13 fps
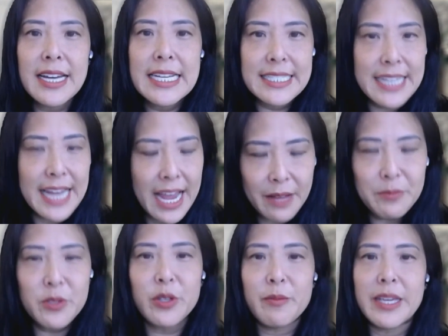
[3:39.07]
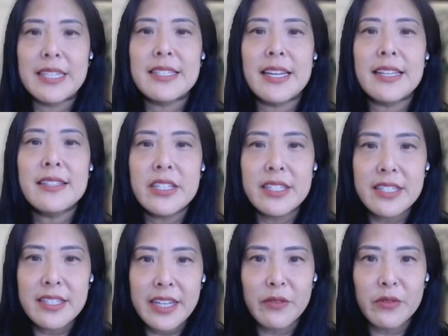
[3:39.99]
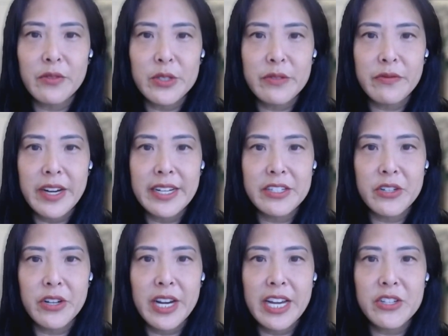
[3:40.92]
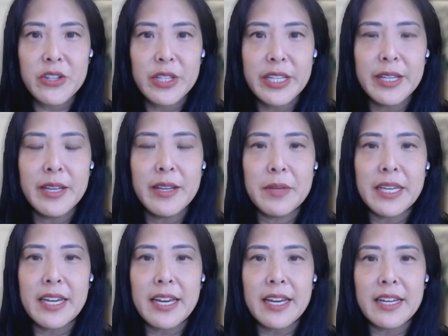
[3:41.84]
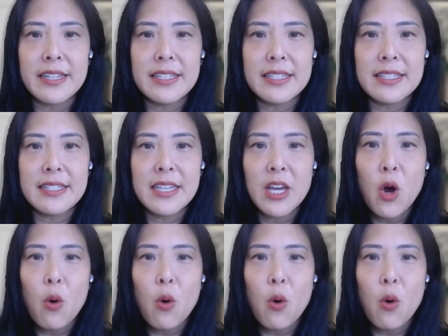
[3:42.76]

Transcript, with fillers: It absolutely makes sense to stay diversified internationally because